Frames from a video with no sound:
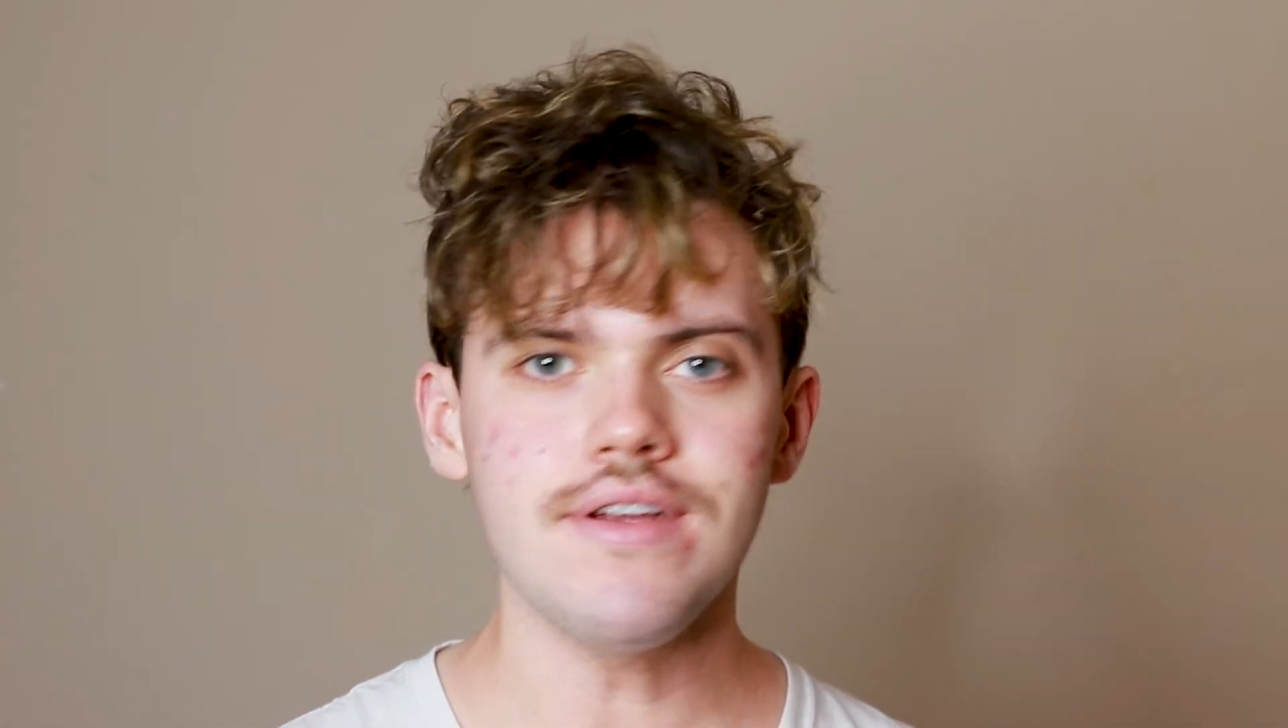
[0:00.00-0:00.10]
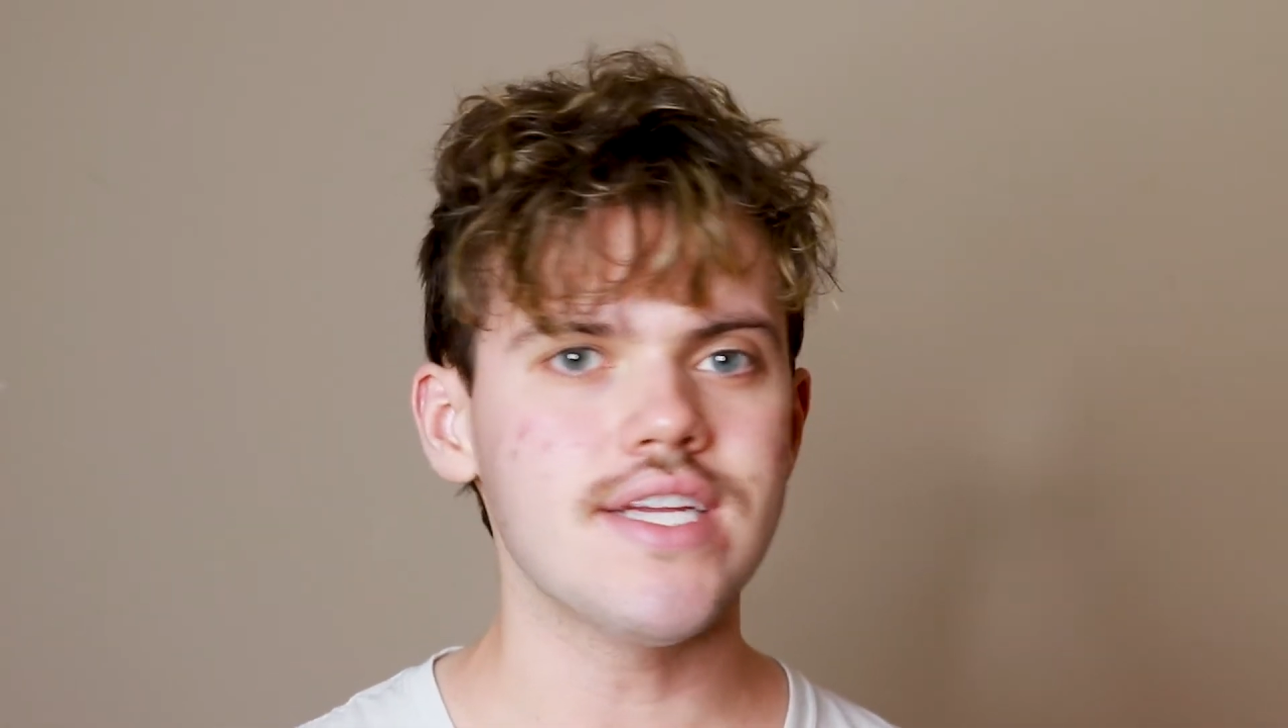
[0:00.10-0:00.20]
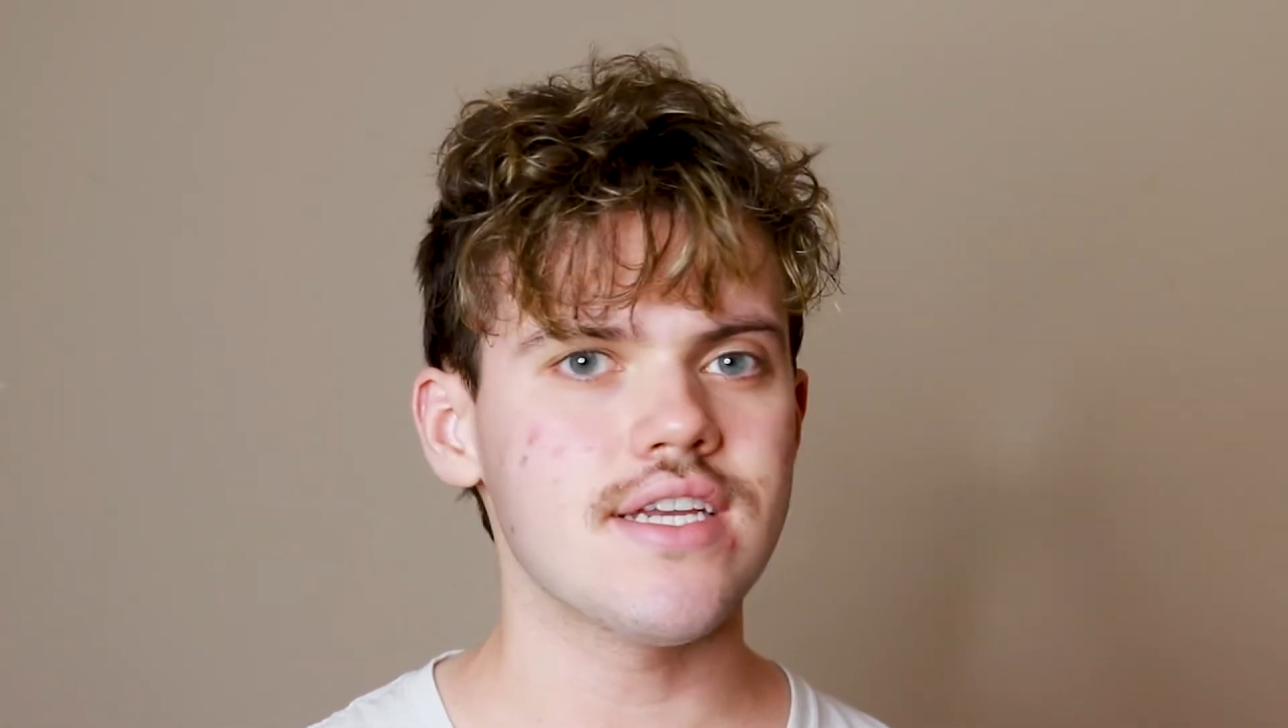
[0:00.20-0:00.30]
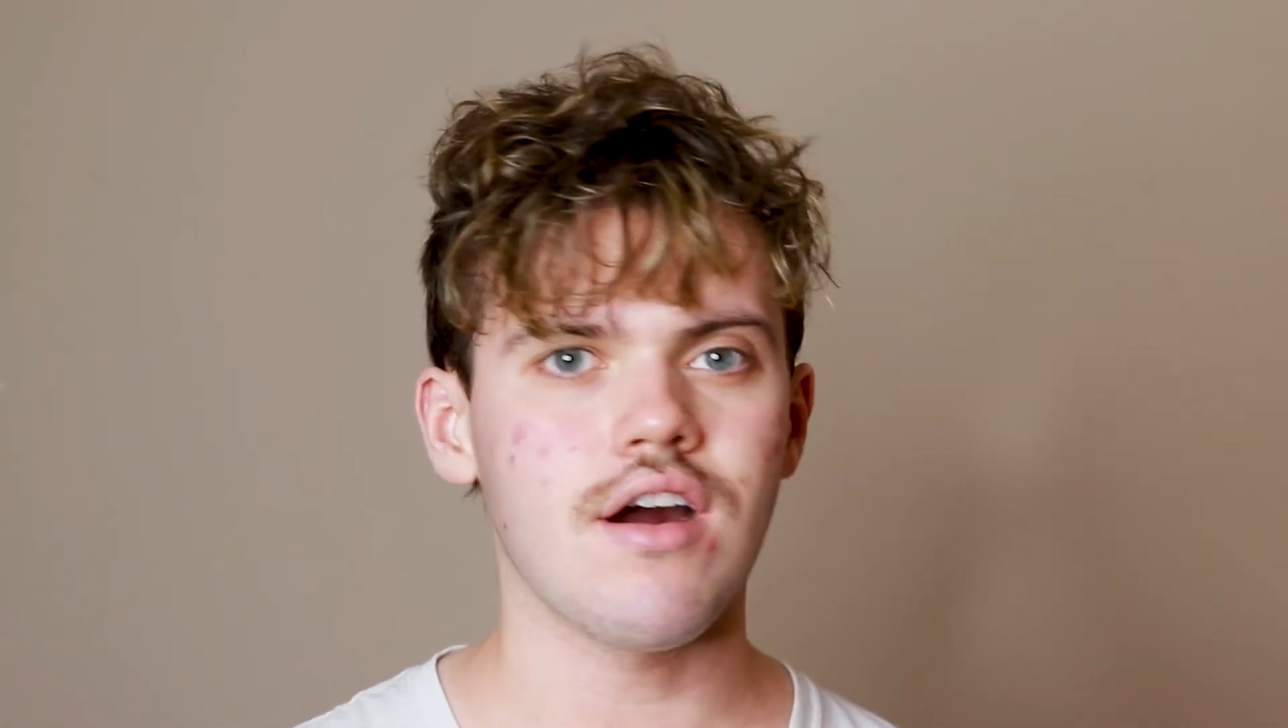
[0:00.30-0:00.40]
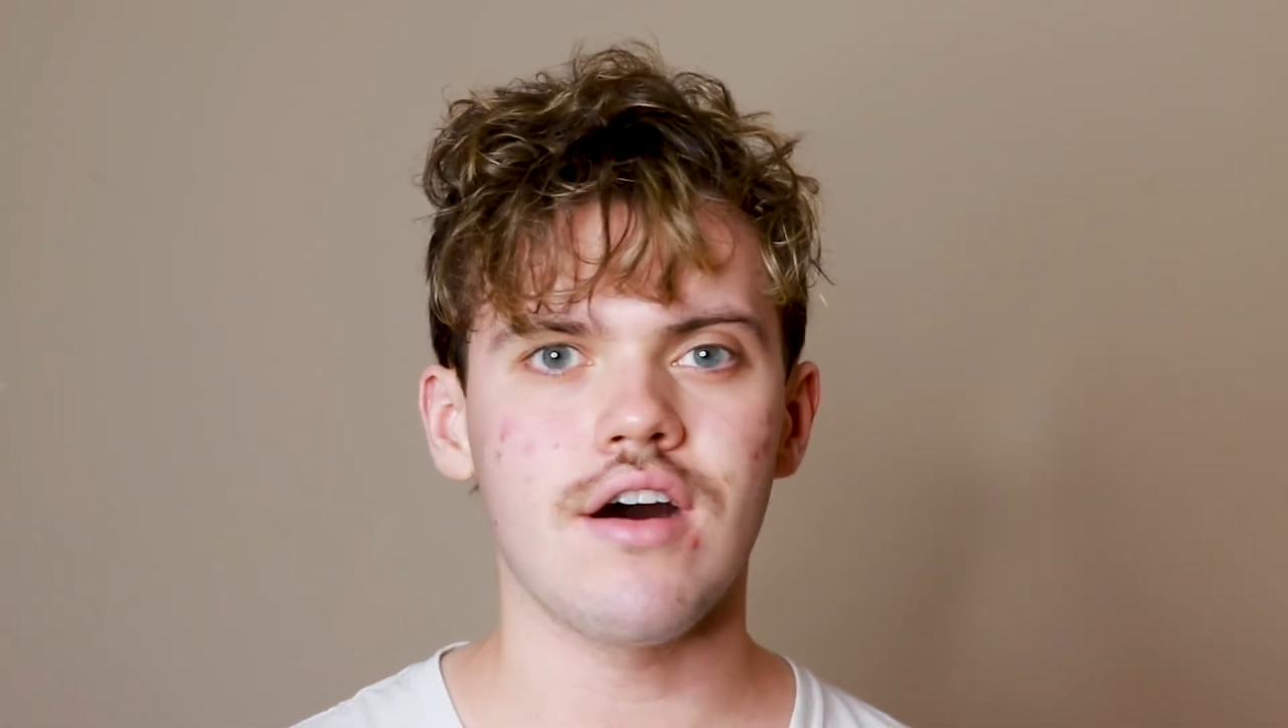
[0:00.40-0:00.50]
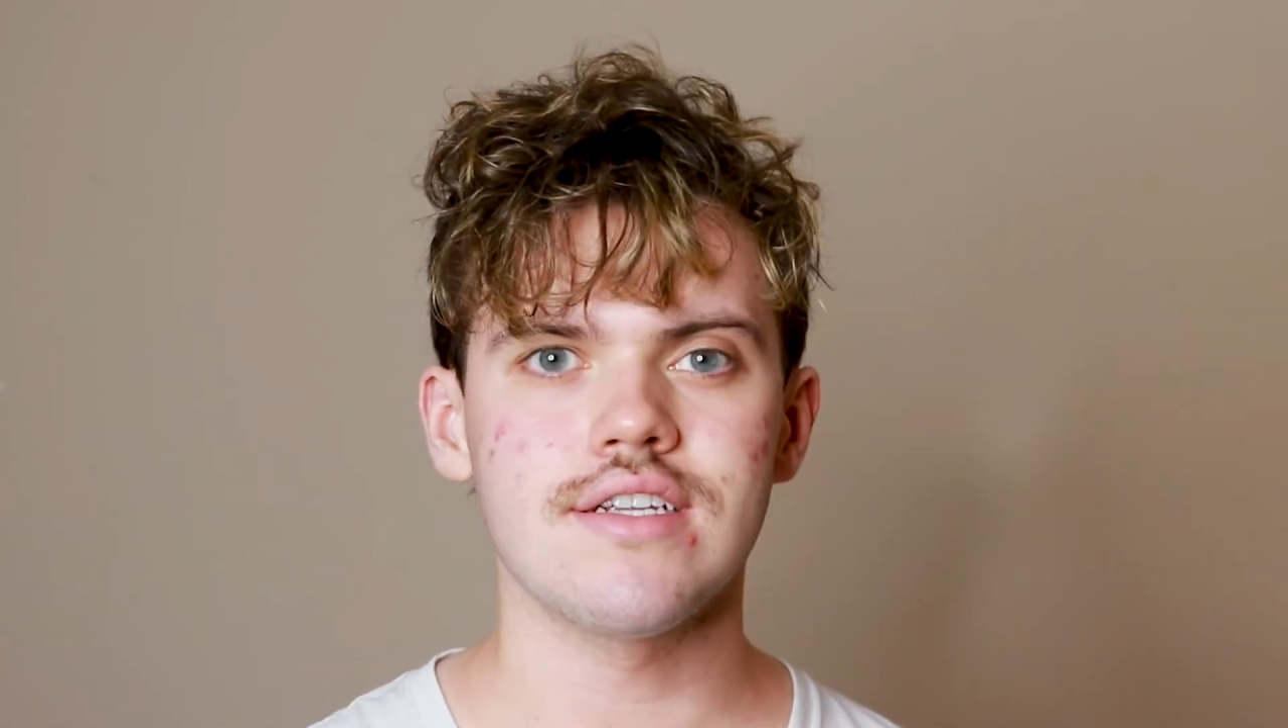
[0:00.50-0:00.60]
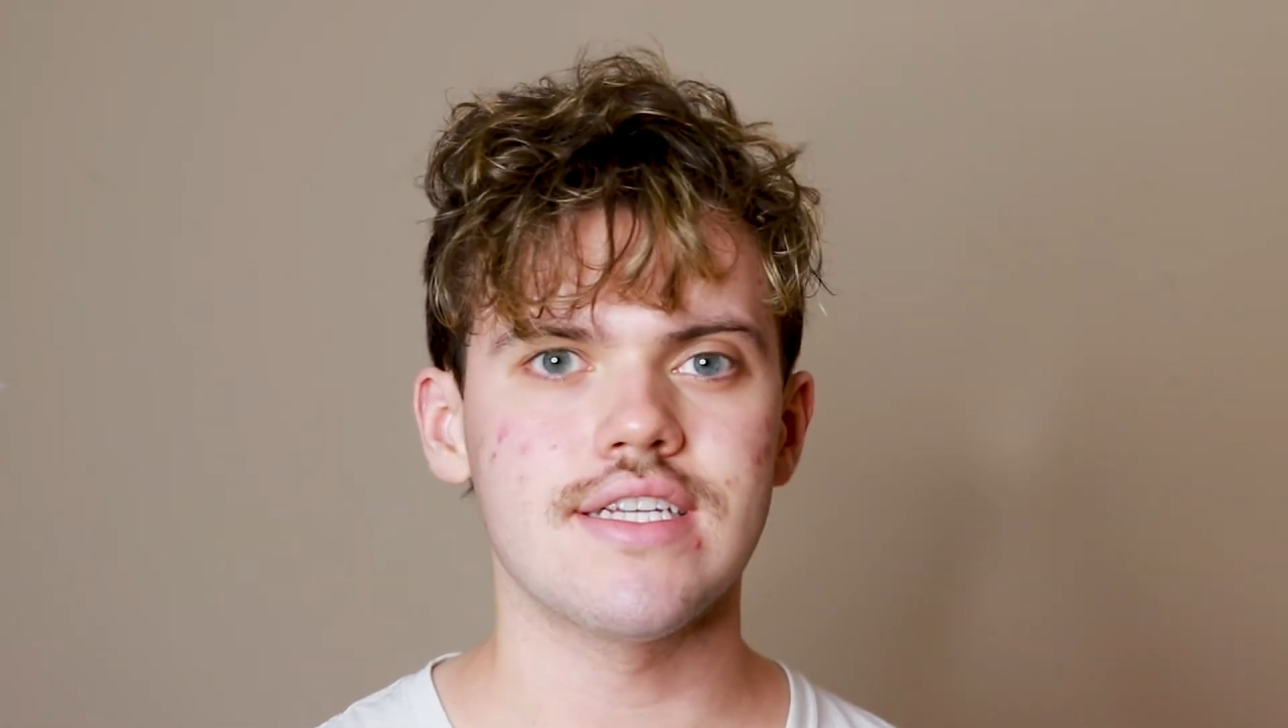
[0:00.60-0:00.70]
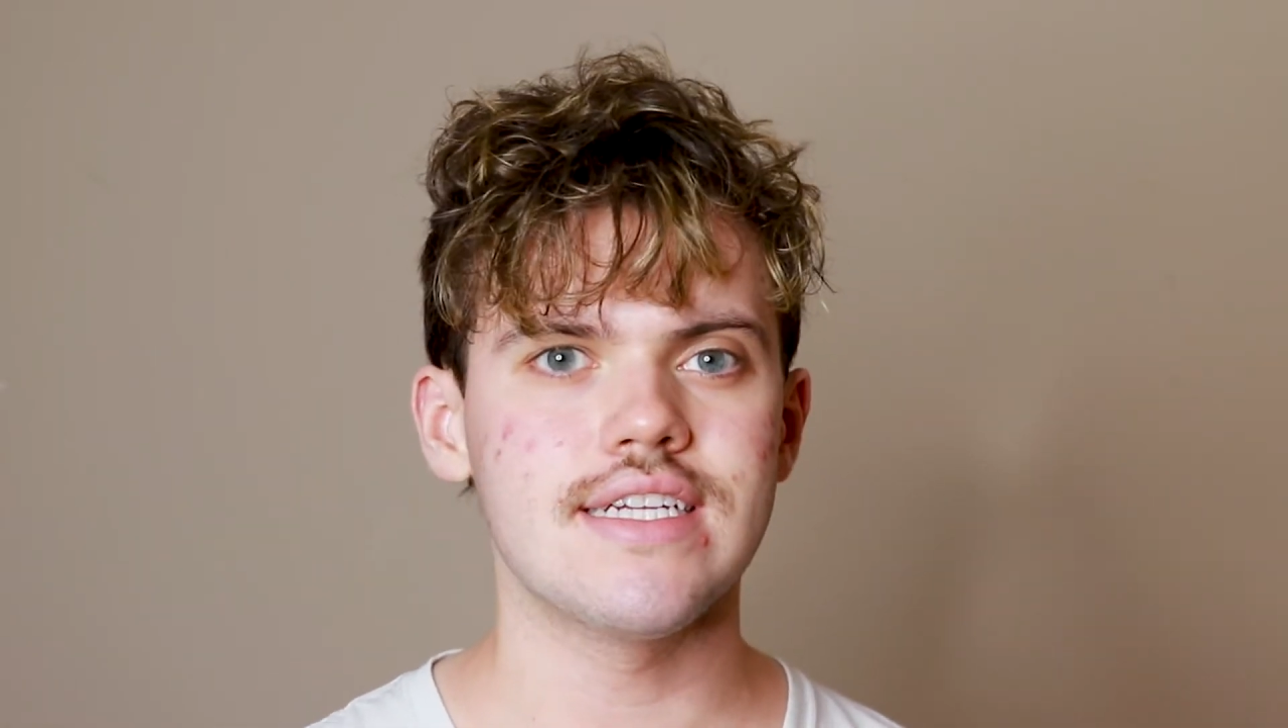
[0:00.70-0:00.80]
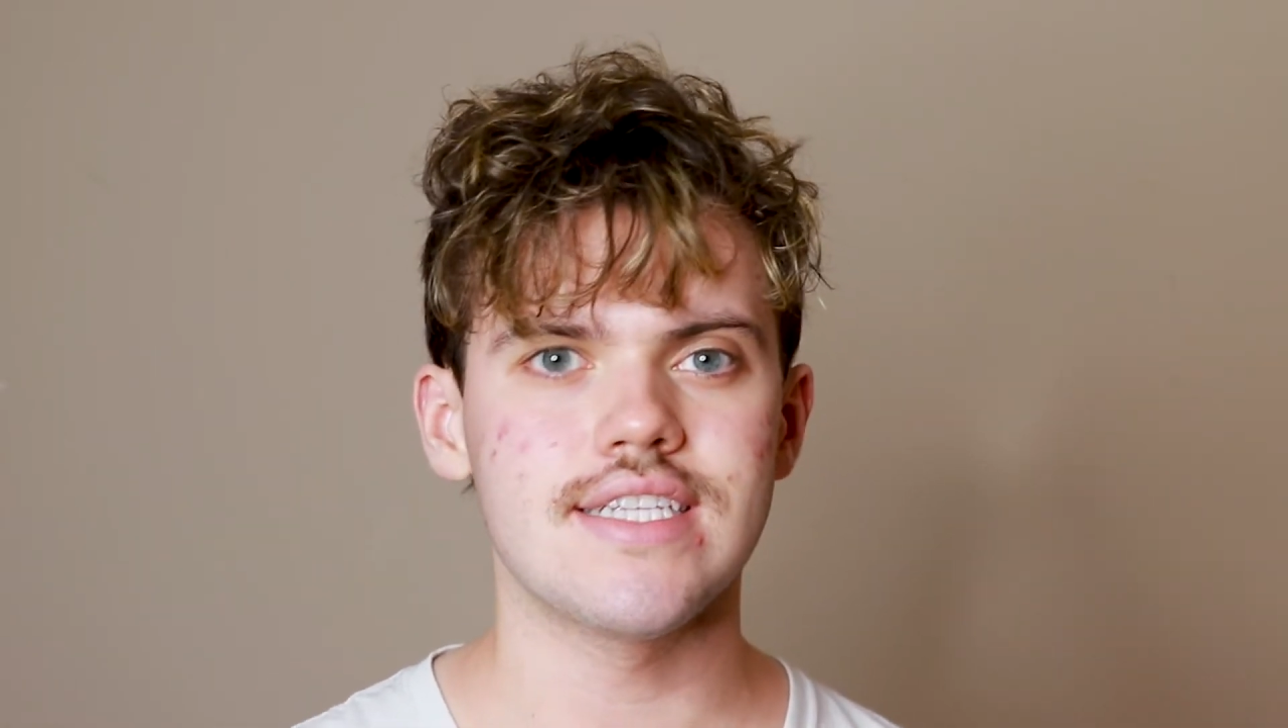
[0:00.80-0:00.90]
didn't cause any